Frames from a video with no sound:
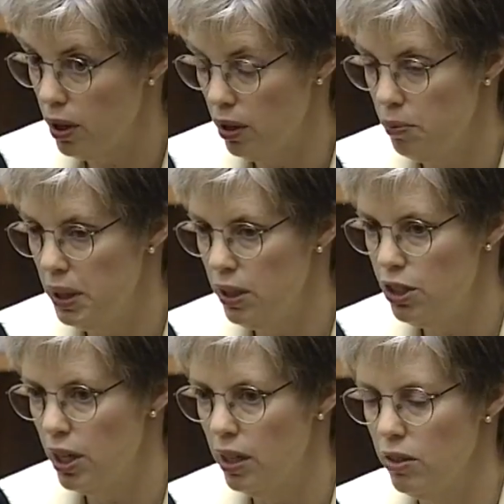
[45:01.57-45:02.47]
on mini
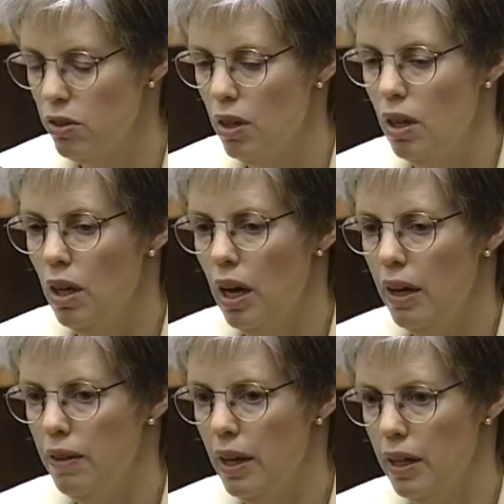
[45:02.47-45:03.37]
gels.
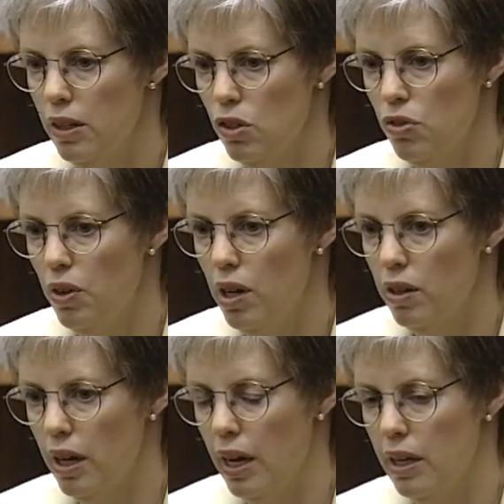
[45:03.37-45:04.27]
And then as far
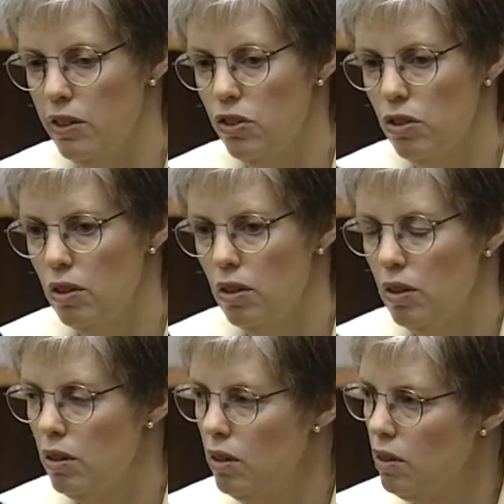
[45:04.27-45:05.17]
as
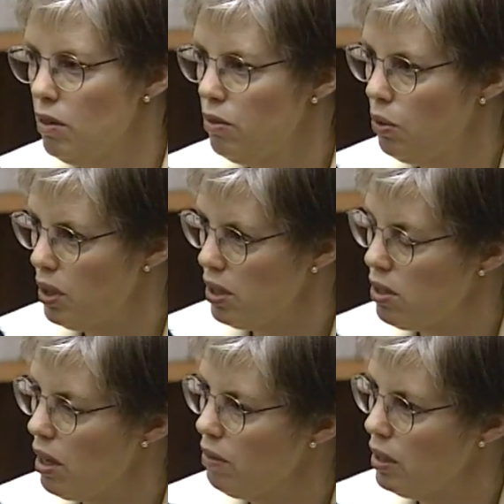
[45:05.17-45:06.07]

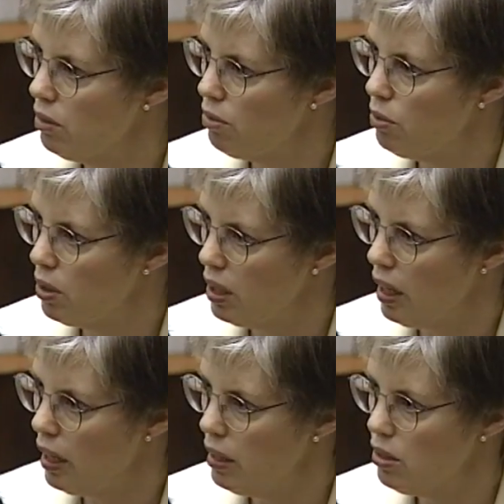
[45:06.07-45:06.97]
47 and
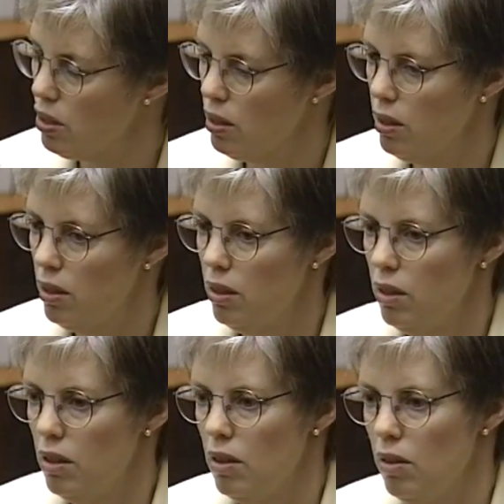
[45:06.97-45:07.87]
48,
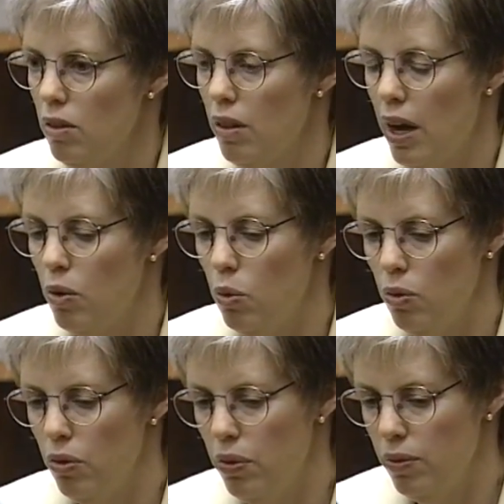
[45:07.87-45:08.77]
that
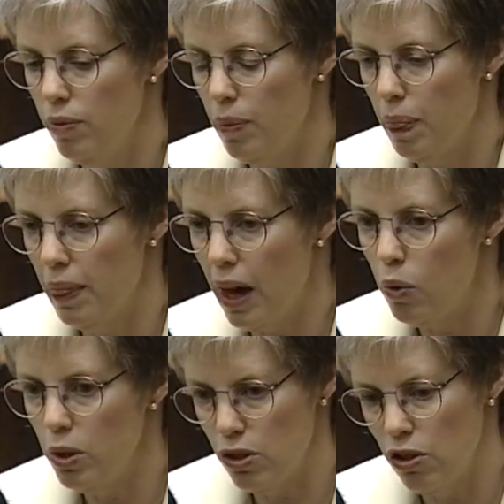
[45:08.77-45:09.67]

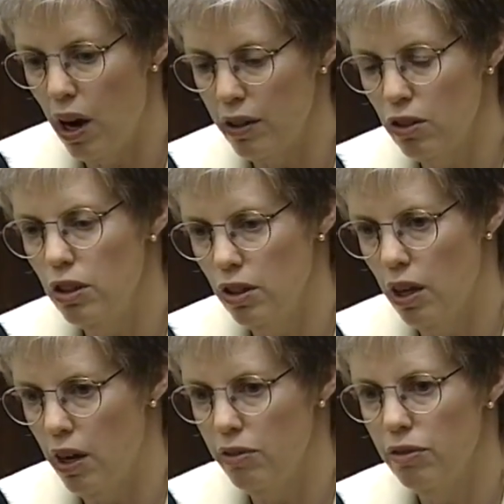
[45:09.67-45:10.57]
was not good
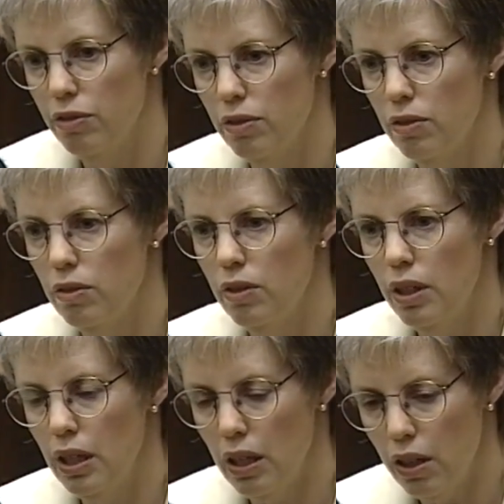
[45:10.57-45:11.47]
enough
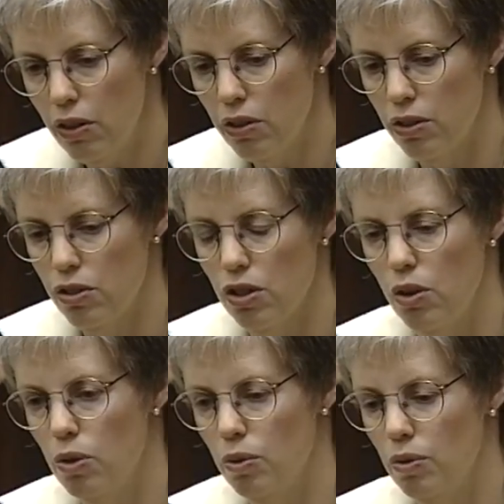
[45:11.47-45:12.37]
either. So